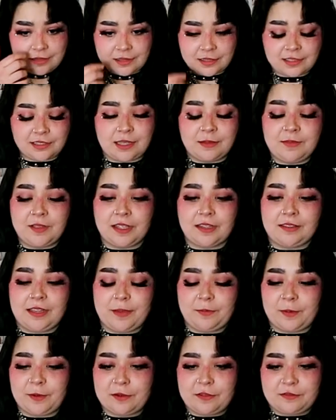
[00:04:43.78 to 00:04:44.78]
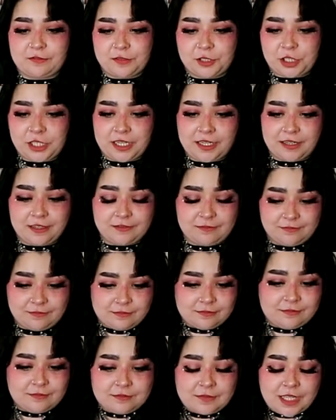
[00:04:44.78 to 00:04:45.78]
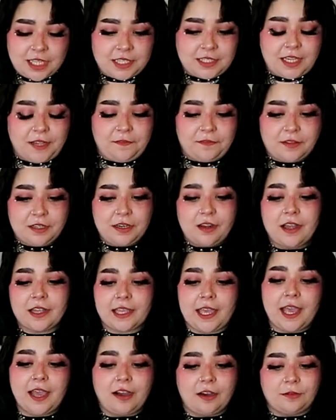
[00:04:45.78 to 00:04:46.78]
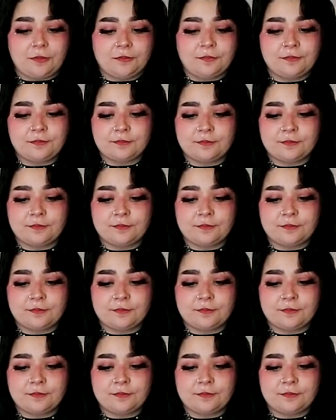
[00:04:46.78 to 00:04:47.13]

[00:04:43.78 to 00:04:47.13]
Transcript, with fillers: Something, leopard, cheetah, definitely not cow.